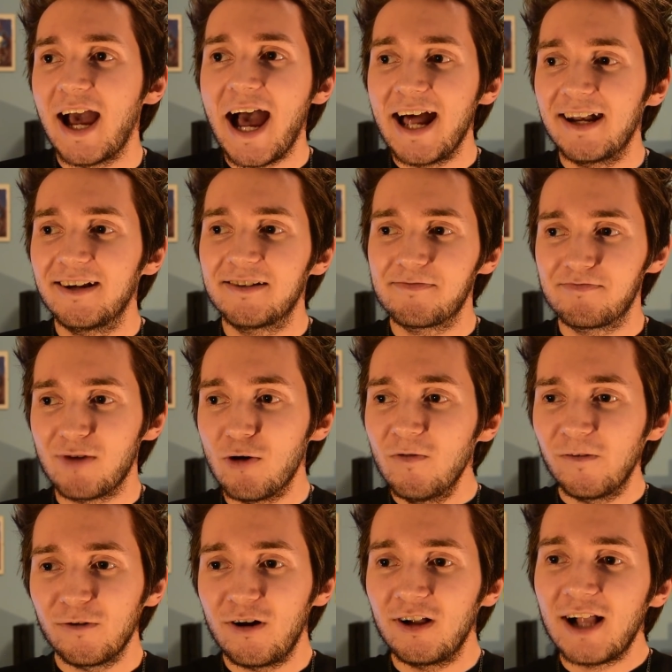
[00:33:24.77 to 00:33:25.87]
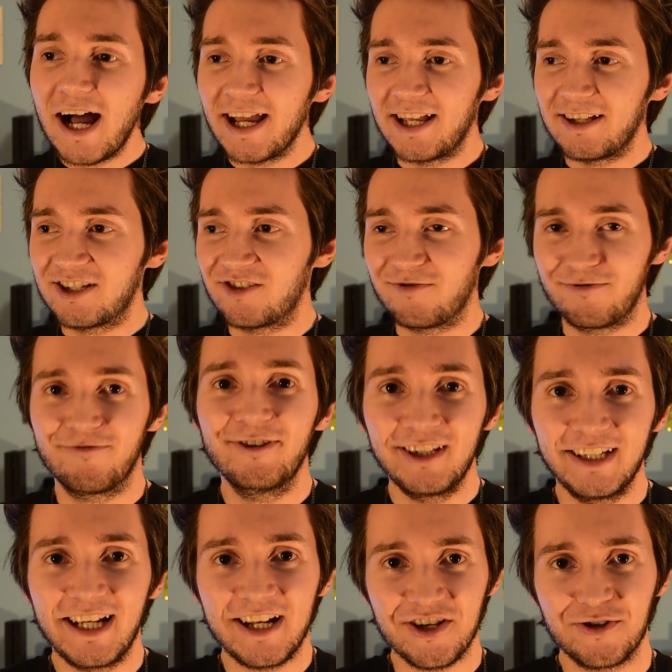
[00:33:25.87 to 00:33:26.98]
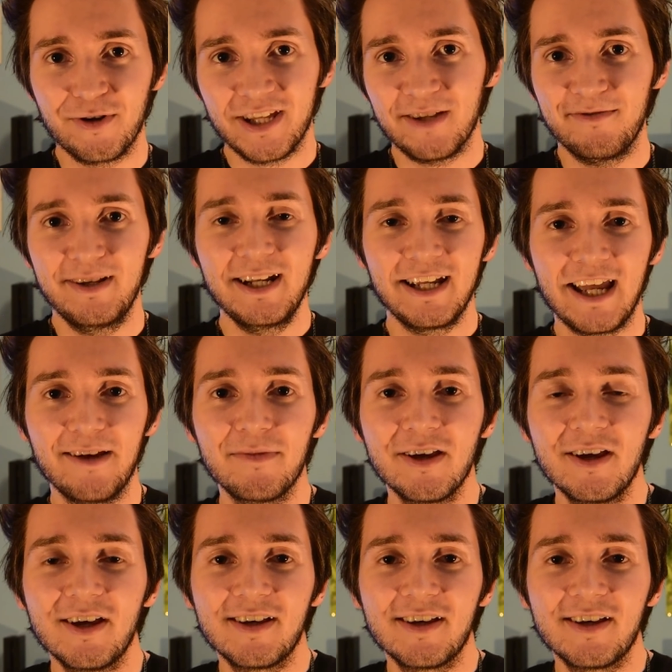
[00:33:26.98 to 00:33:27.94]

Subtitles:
and overall I just really enjoy the minigame.